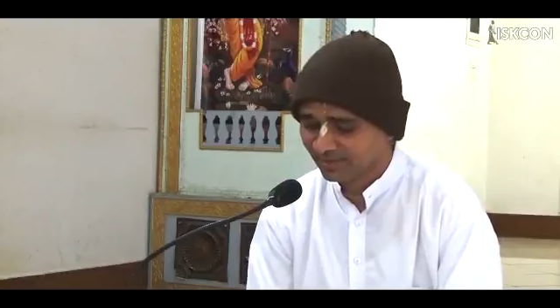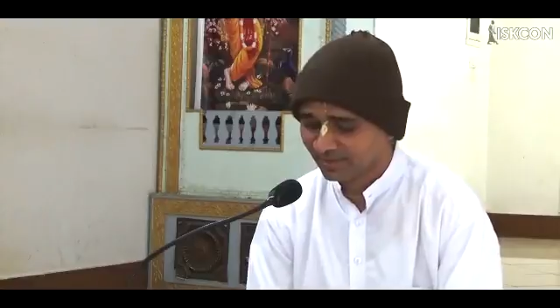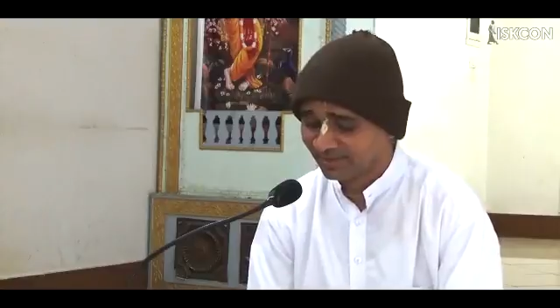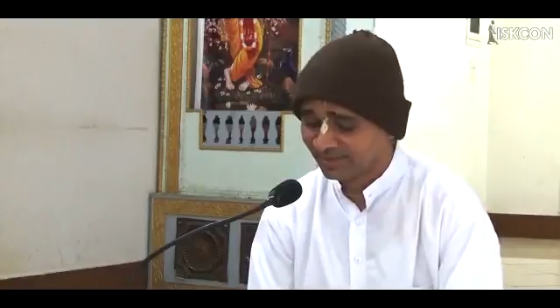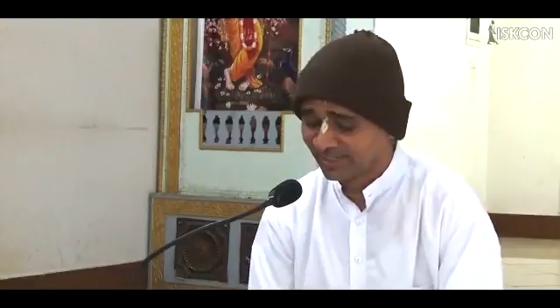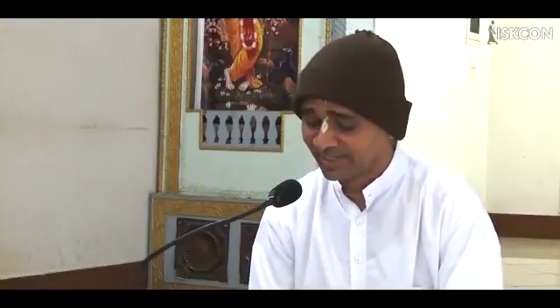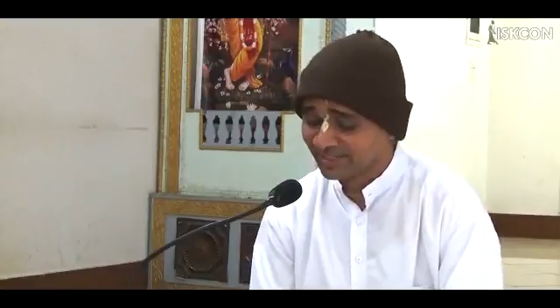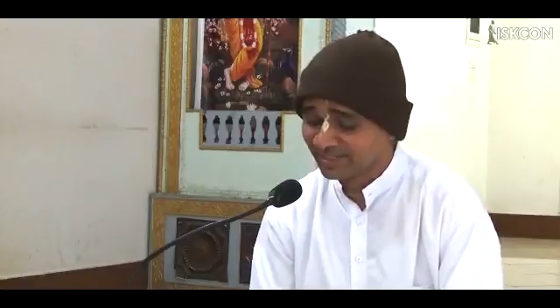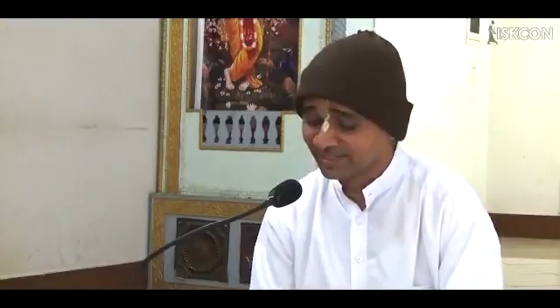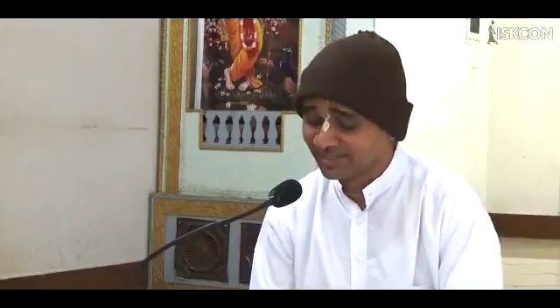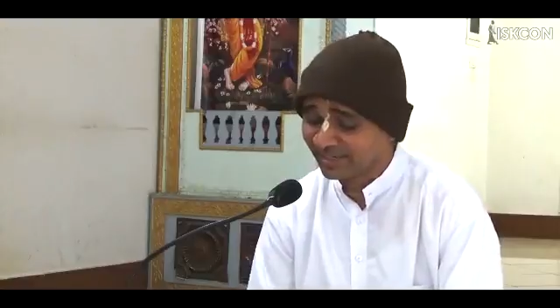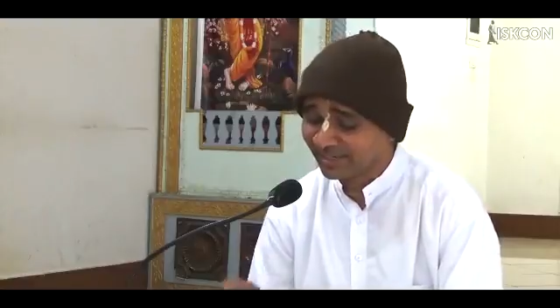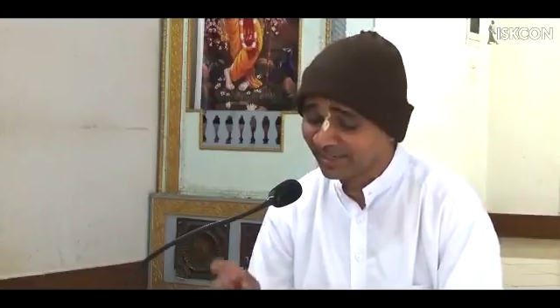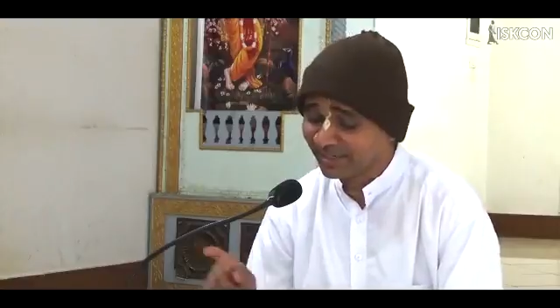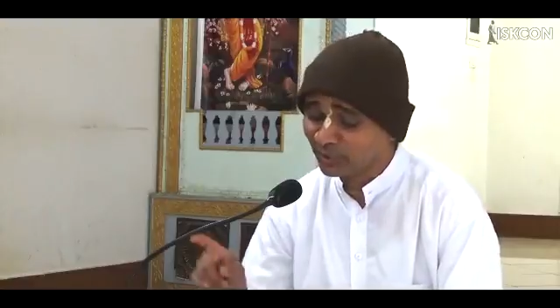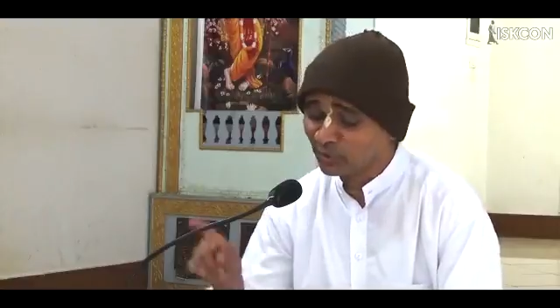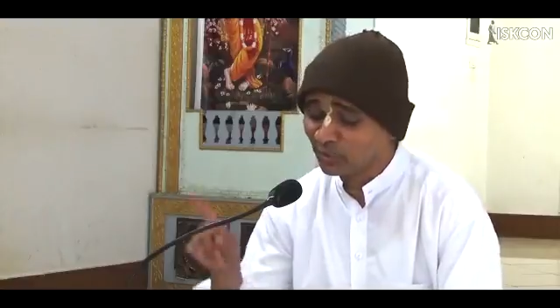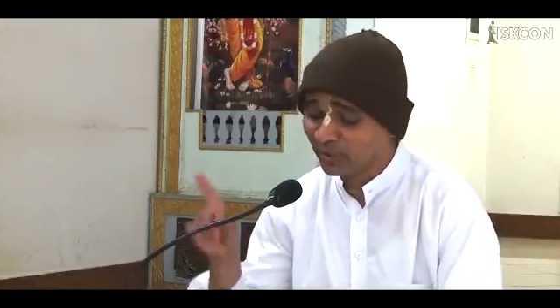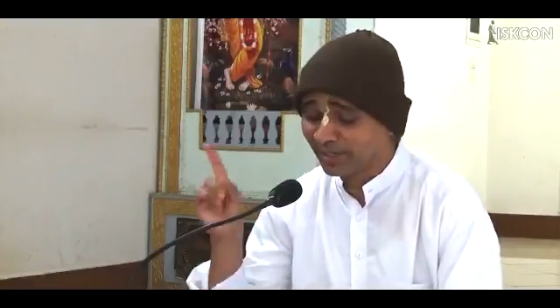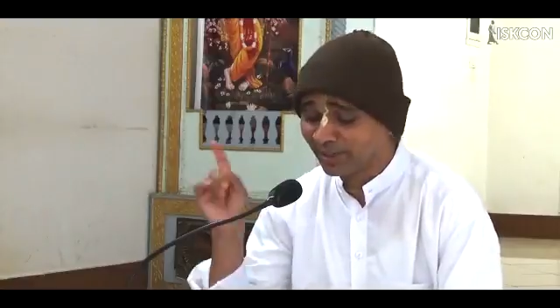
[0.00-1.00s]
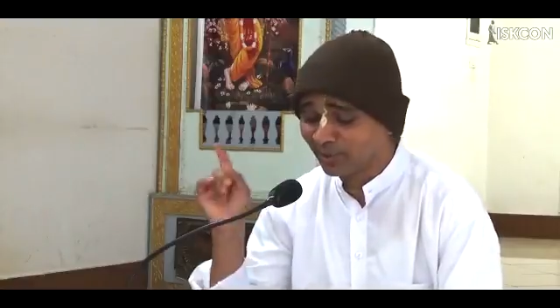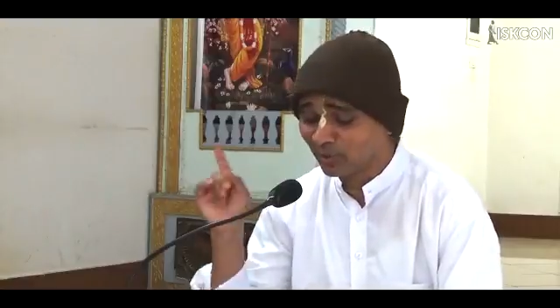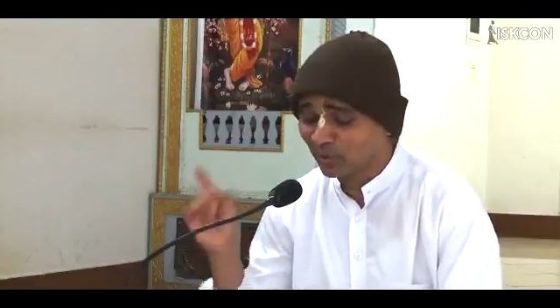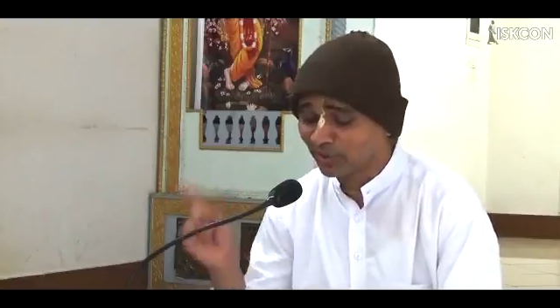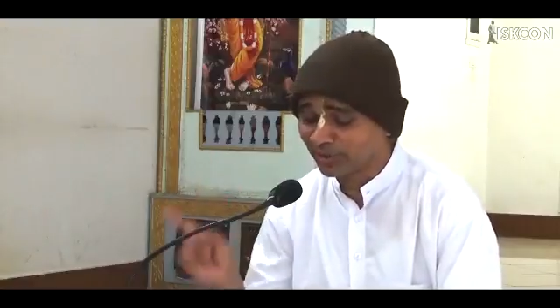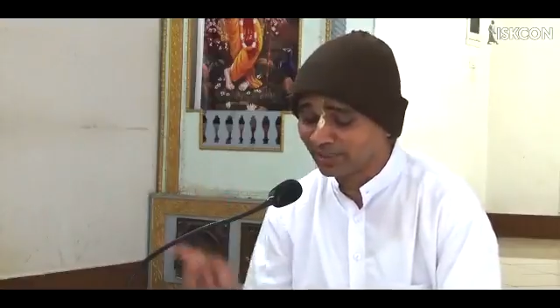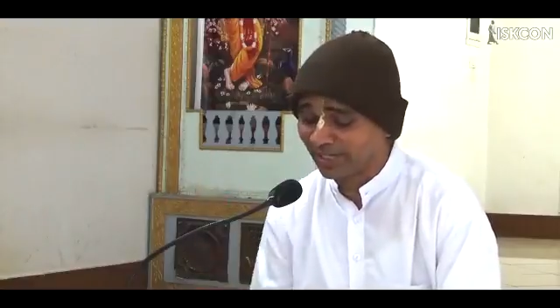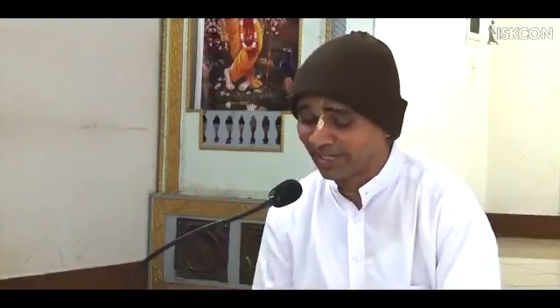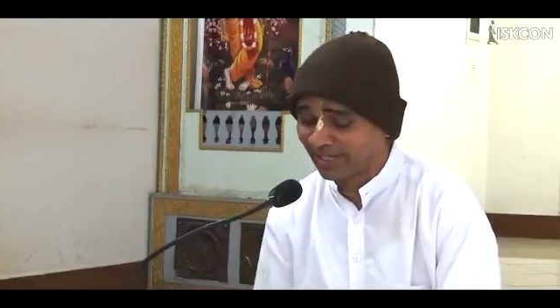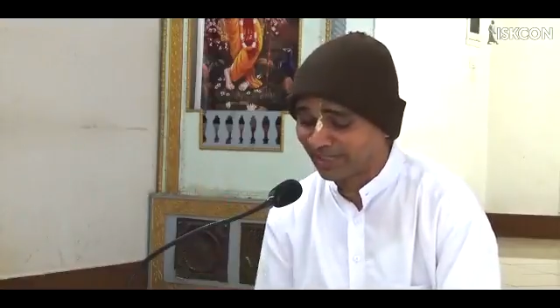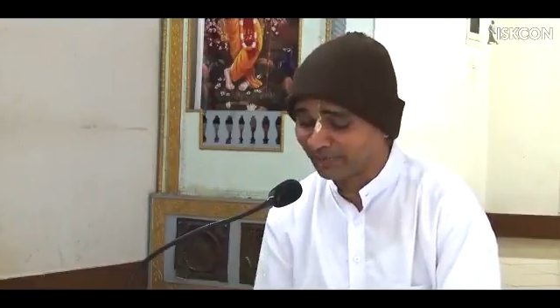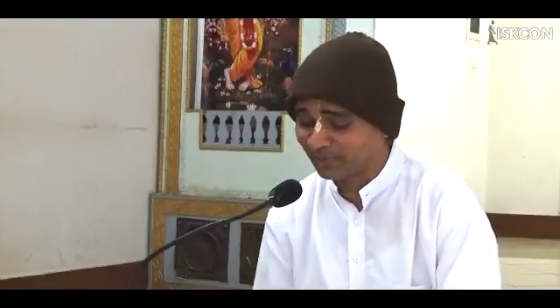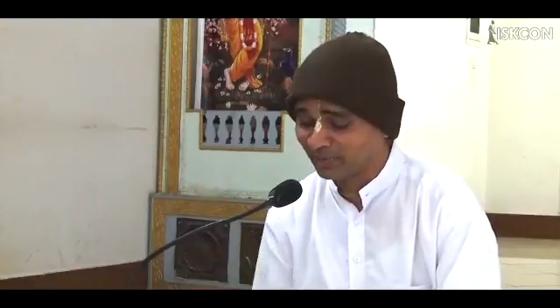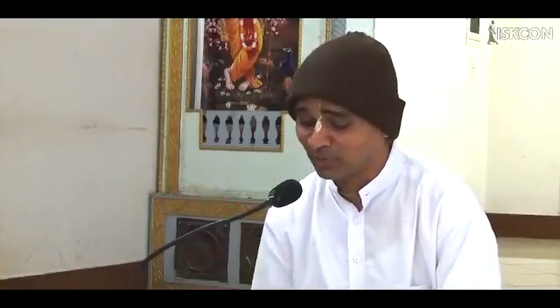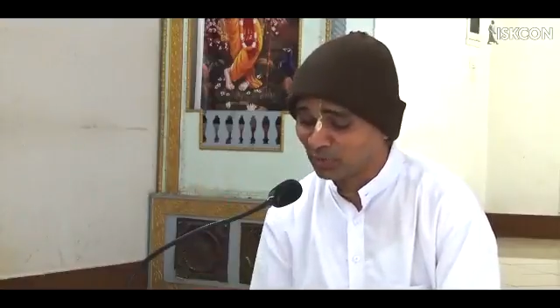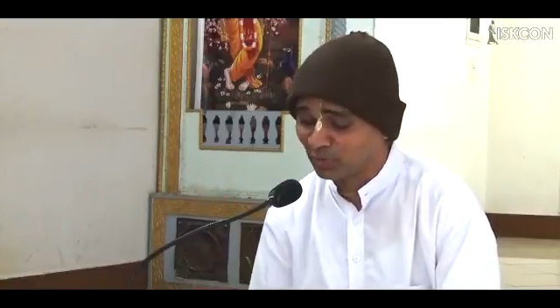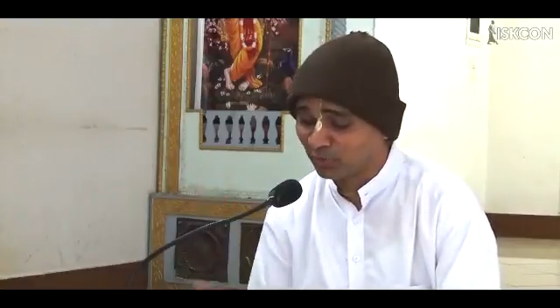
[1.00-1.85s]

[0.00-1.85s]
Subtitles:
Yesterday you had no time,